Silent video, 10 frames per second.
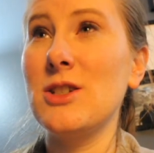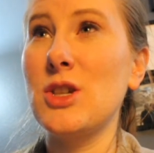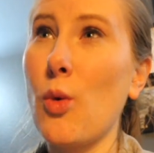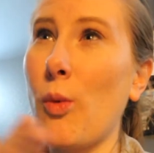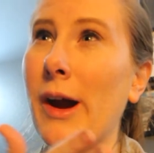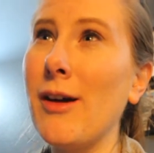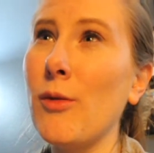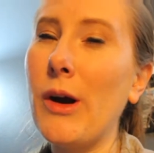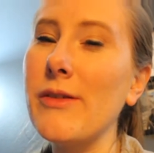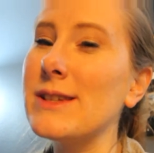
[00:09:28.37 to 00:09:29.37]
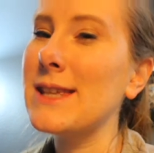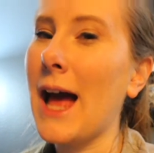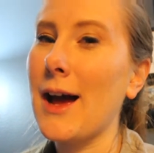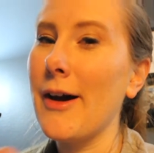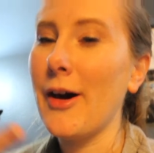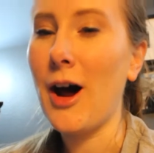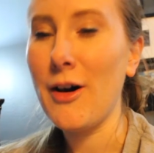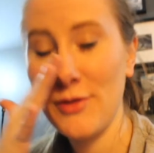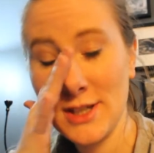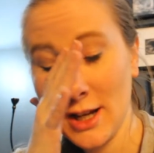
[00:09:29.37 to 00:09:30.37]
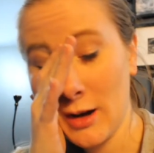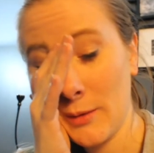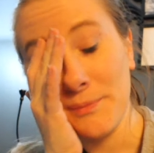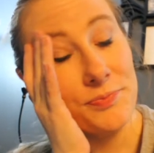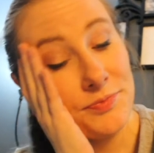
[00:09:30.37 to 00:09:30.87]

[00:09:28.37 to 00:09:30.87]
So where is that cut off? So